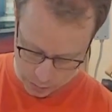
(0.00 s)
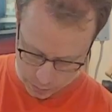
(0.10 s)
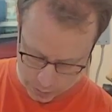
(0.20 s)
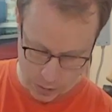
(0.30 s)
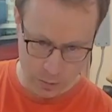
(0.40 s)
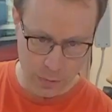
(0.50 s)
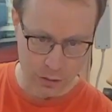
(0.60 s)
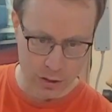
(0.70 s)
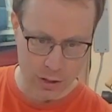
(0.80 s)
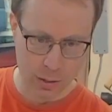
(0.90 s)
it doesn't
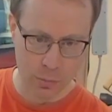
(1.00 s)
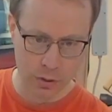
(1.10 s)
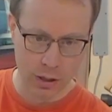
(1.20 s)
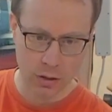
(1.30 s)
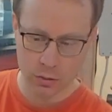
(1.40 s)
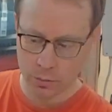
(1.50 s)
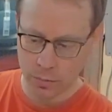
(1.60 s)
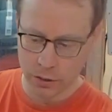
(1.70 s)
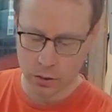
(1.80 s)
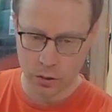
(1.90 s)
matter if it's up and down,
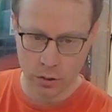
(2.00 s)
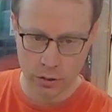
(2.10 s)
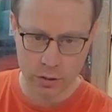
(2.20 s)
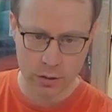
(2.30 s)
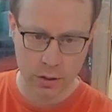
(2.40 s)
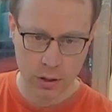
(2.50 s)
but the corners,